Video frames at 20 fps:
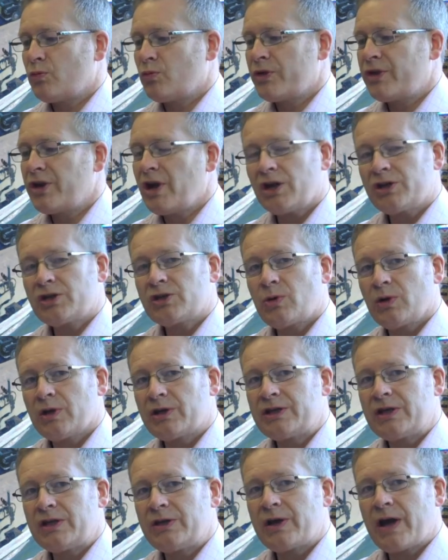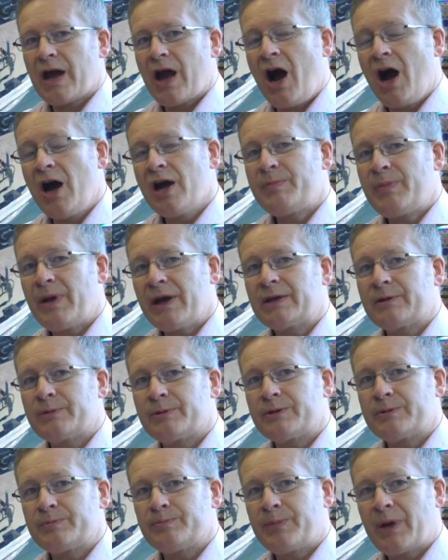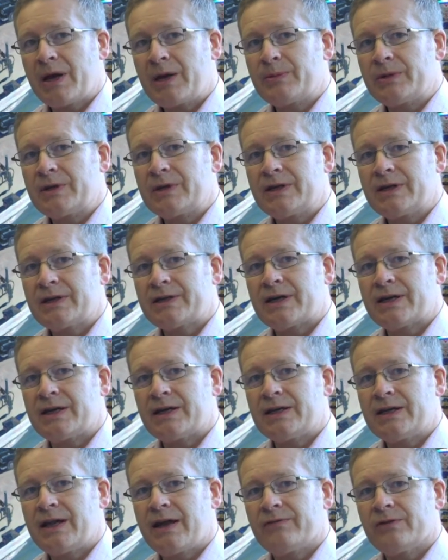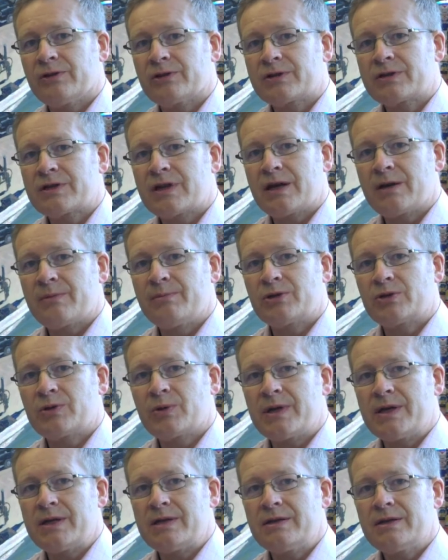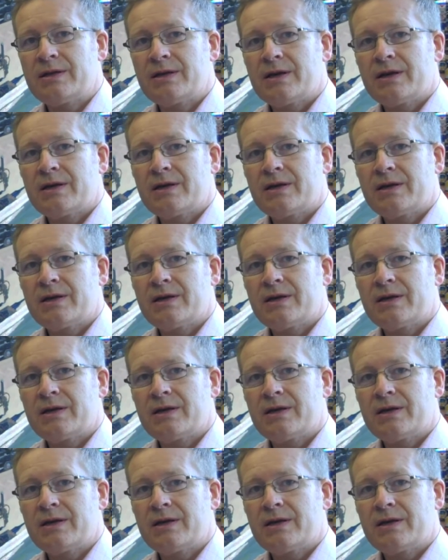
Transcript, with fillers: with the artist quality you get high pigment, pigment uh, levels uh, between,